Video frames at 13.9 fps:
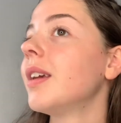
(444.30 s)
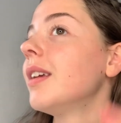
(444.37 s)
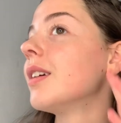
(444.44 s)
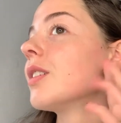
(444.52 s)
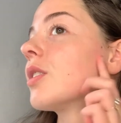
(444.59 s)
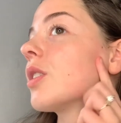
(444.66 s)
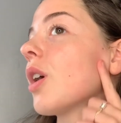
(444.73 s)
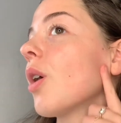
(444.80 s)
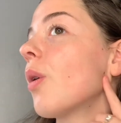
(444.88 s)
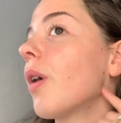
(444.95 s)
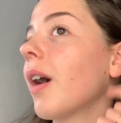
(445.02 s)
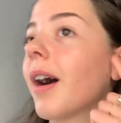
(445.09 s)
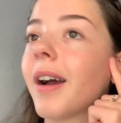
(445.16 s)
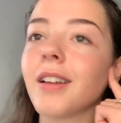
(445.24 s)

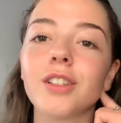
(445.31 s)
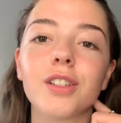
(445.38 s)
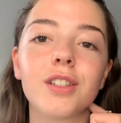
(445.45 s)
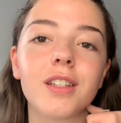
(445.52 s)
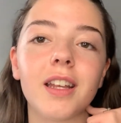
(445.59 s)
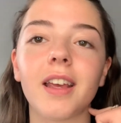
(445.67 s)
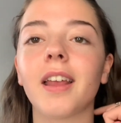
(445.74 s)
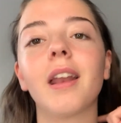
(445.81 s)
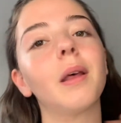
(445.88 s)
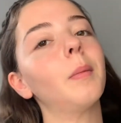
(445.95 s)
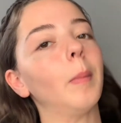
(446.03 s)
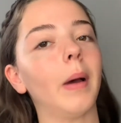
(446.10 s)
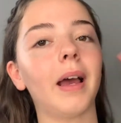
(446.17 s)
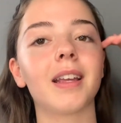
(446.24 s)
So I just did
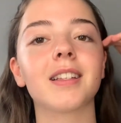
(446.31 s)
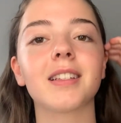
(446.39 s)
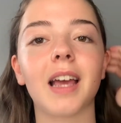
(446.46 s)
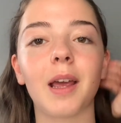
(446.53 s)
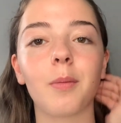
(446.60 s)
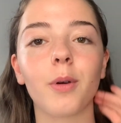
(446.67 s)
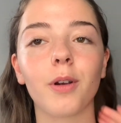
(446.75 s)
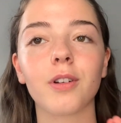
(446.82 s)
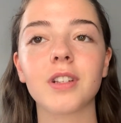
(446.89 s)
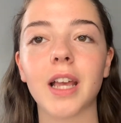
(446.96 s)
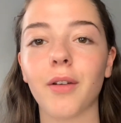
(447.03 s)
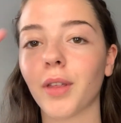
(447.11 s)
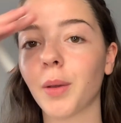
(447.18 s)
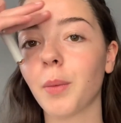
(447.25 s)
my sideburns.
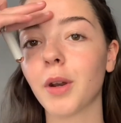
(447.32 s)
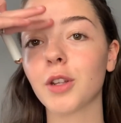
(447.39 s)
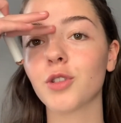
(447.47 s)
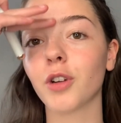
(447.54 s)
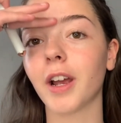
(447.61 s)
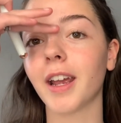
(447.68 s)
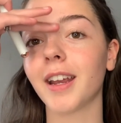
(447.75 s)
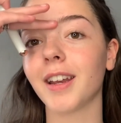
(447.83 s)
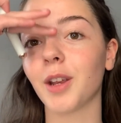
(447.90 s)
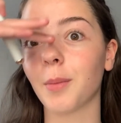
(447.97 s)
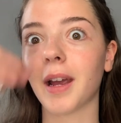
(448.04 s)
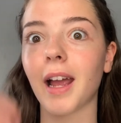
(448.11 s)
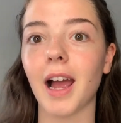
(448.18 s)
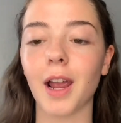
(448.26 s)
I really want to try it near
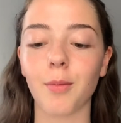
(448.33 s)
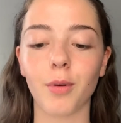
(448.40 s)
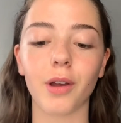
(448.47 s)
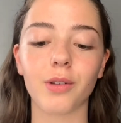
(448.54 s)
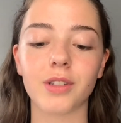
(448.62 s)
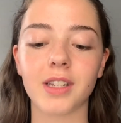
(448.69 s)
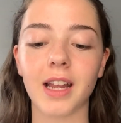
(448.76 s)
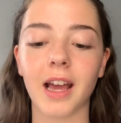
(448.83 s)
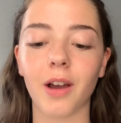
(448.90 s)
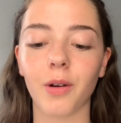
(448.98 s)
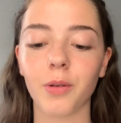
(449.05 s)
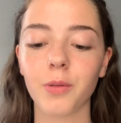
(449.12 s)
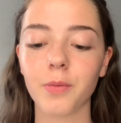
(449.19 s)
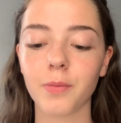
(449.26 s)
my eyebrows
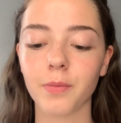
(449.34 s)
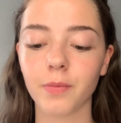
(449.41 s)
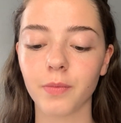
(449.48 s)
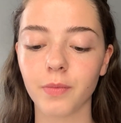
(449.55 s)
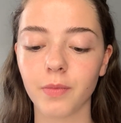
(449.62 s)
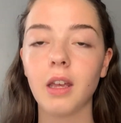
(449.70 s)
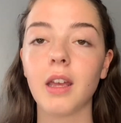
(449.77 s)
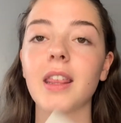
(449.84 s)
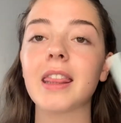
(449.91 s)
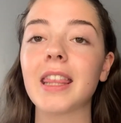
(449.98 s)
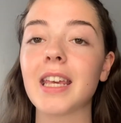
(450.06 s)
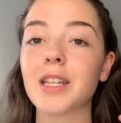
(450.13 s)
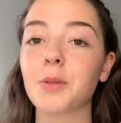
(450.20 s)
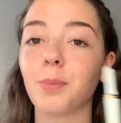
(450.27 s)
now.
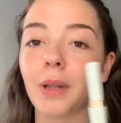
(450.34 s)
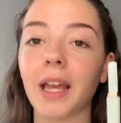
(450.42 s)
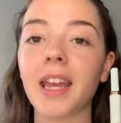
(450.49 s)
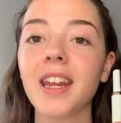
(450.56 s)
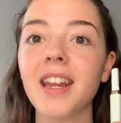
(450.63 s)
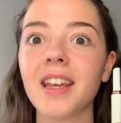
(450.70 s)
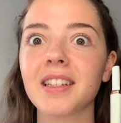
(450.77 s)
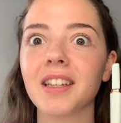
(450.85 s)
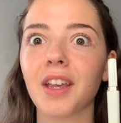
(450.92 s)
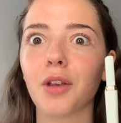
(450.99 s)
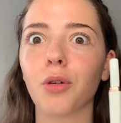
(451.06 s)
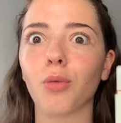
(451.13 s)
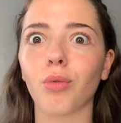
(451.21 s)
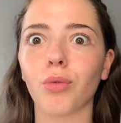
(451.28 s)
This blade is like
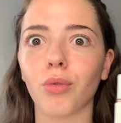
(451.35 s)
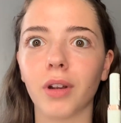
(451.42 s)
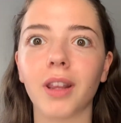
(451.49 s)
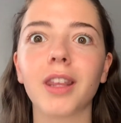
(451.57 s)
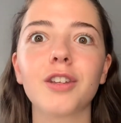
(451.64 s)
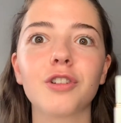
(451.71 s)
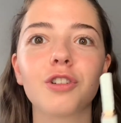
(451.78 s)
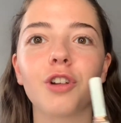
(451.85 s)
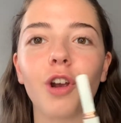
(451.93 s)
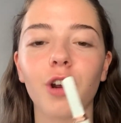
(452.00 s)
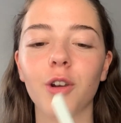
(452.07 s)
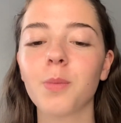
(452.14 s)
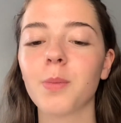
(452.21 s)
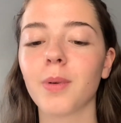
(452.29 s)
really
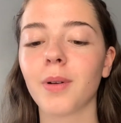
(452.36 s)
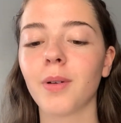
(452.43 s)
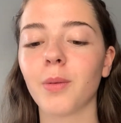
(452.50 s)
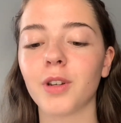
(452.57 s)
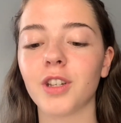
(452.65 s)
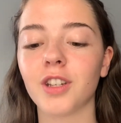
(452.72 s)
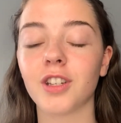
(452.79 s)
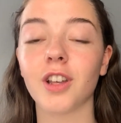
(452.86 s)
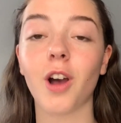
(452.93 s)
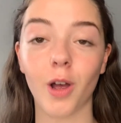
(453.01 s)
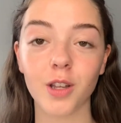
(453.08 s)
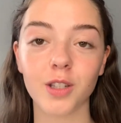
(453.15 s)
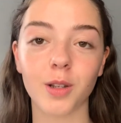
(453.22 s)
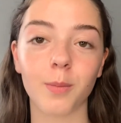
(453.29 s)
sharp, which is
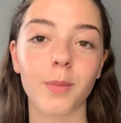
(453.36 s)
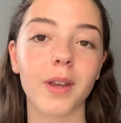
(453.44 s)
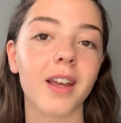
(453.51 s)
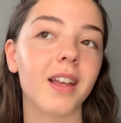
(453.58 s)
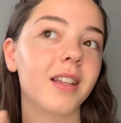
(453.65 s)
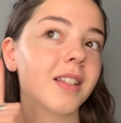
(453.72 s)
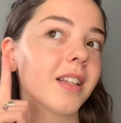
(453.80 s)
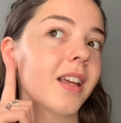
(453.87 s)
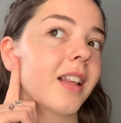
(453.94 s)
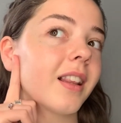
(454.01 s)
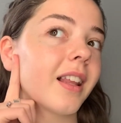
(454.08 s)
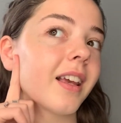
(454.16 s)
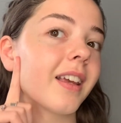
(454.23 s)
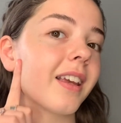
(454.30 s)
awesome because it
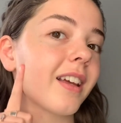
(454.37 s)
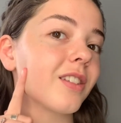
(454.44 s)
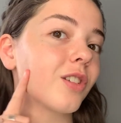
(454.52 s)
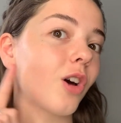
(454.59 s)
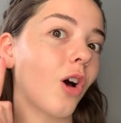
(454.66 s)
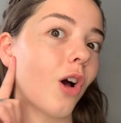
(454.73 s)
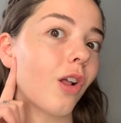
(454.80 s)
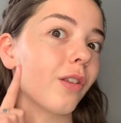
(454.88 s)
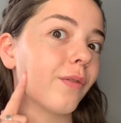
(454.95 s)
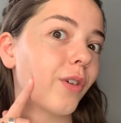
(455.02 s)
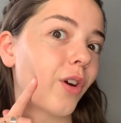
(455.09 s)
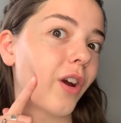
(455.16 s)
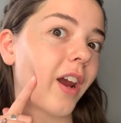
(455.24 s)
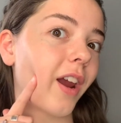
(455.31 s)
like gets all of
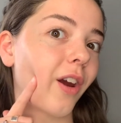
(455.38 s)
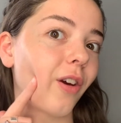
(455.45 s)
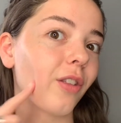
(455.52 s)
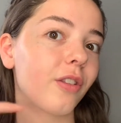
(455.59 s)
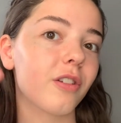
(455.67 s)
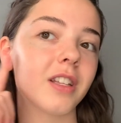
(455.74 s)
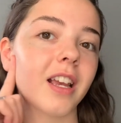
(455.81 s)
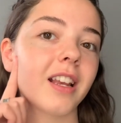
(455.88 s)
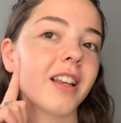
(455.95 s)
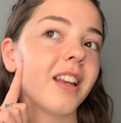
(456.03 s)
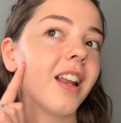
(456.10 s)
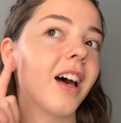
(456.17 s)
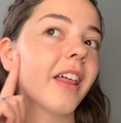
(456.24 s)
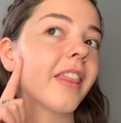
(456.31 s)
your hair. There's like
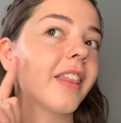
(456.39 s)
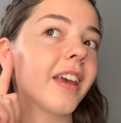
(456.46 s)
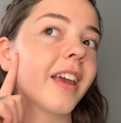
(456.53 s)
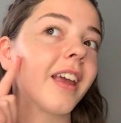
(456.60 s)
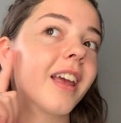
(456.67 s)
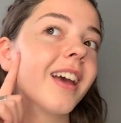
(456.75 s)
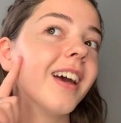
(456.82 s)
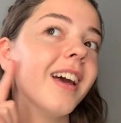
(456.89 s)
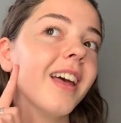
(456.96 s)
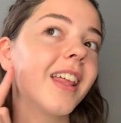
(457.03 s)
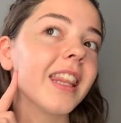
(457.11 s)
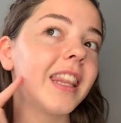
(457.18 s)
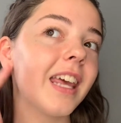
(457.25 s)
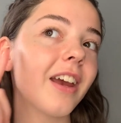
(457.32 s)
nothing
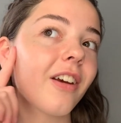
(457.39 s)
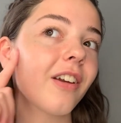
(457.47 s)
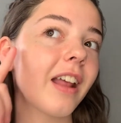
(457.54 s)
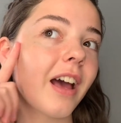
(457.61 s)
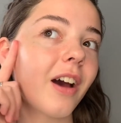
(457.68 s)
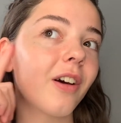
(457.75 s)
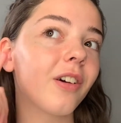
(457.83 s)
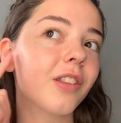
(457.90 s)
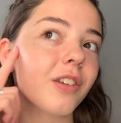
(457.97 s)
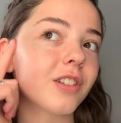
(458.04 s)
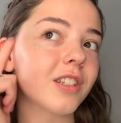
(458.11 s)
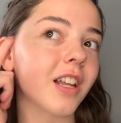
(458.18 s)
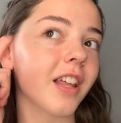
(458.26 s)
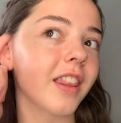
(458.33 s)
there now.
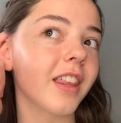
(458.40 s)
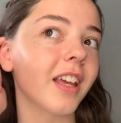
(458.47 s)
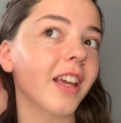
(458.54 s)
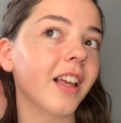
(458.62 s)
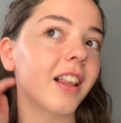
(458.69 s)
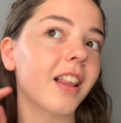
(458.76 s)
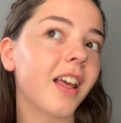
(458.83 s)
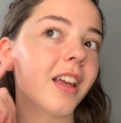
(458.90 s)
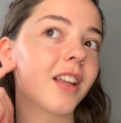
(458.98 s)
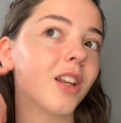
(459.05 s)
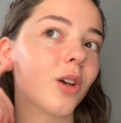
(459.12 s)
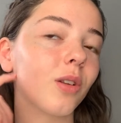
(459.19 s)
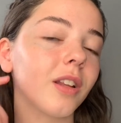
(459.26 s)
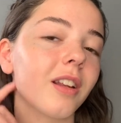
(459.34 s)
There's nothing, like
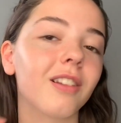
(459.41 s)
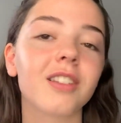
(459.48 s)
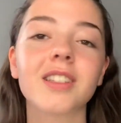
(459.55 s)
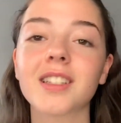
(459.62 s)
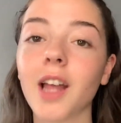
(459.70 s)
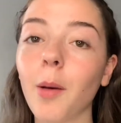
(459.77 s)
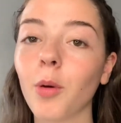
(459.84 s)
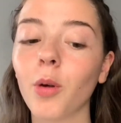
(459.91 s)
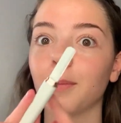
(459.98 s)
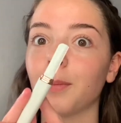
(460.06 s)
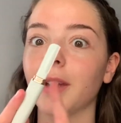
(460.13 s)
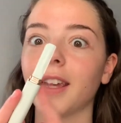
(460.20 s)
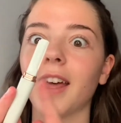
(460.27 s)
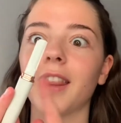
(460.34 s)
no little stubble.
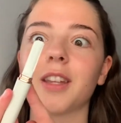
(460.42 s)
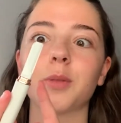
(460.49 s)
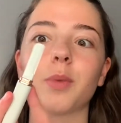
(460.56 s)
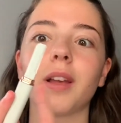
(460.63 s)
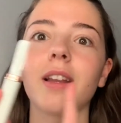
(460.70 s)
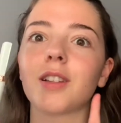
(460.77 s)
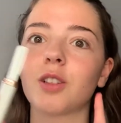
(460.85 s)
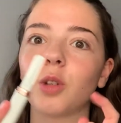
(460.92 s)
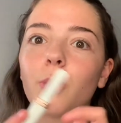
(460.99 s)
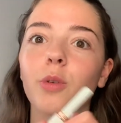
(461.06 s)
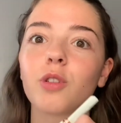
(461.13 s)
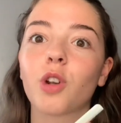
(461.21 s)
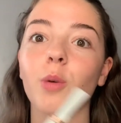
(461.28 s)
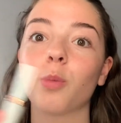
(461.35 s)
But yeah, this blade is super
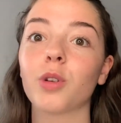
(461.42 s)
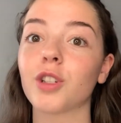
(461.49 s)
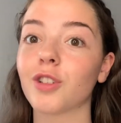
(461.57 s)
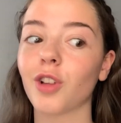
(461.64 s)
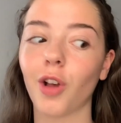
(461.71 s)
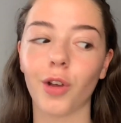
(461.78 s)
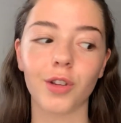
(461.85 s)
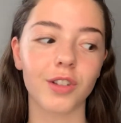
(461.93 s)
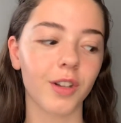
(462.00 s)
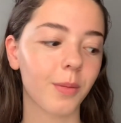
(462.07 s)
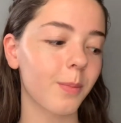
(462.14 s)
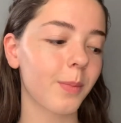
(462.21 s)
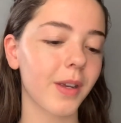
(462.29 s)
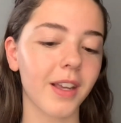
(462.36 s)
sharp, which is
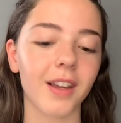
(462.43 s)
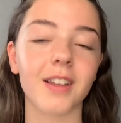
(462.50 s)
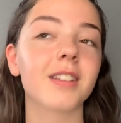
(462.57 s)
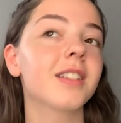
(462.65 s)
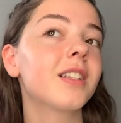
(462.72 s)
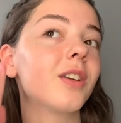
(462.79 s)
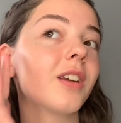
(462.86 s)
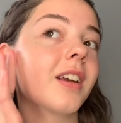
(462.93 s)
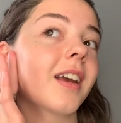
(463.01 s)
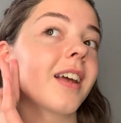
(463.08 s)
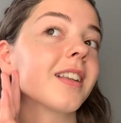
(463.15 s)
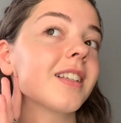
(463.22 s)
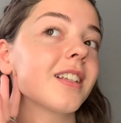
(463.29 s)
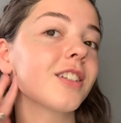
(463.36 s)
awesome because you can
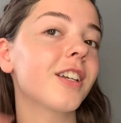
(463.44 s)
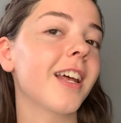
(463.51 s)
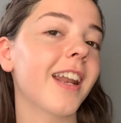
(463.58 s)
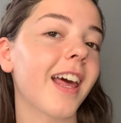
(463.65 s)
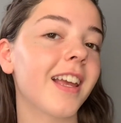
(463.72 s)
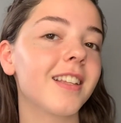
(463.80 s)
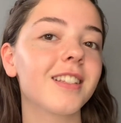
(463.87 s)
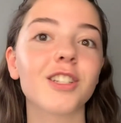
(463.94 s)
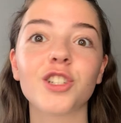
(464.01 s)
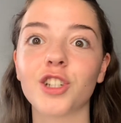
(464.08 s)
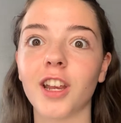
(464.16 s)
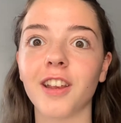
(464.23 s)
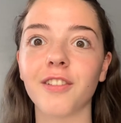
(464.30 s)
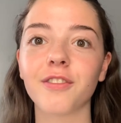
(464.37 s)
get such a nice
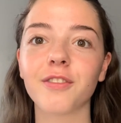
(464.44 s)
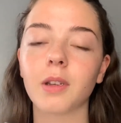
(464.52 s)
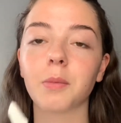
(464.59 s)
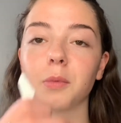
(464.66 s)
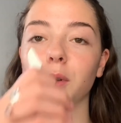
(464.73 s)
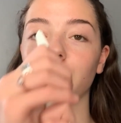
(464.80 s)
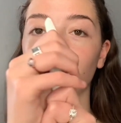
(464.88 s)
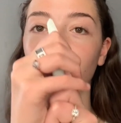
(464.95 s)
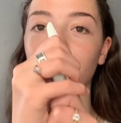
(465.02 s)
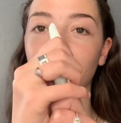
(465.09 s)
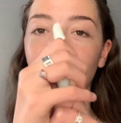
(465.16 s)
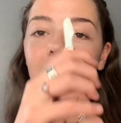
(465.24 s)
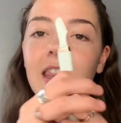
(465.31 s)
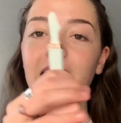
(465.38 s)
shave. I'm gonna put
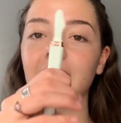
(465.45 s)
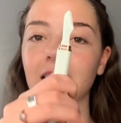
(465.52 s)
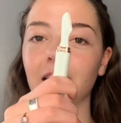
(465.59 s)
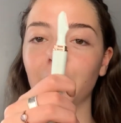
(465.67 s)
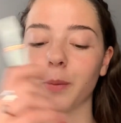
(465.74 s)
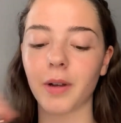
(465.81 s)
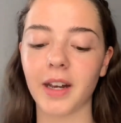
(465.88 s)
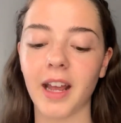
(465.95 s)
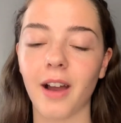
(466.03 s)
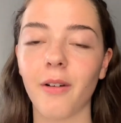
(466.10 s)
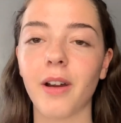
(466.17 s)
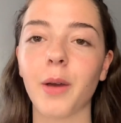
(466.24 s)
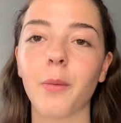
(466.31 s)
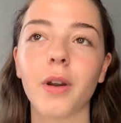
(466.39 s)
in the little one now,
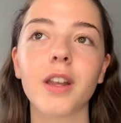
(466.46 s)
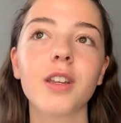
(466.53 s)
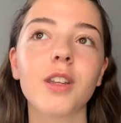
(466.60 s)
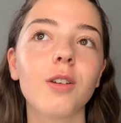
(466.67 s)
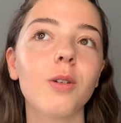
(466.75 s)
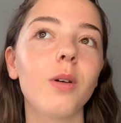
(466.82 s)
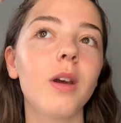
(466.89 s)
and I want to do